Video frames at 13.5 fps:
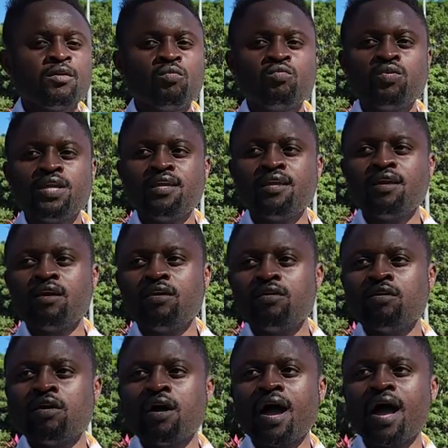We
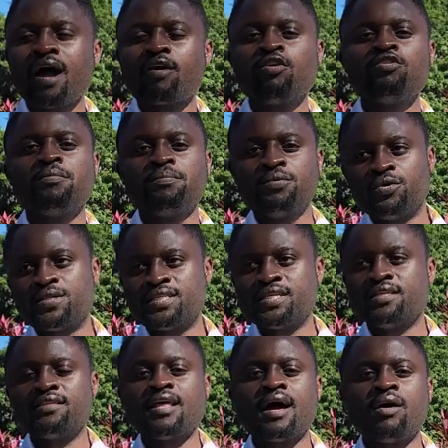are going to proceed
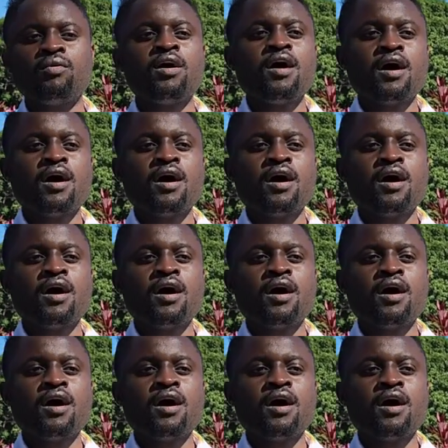now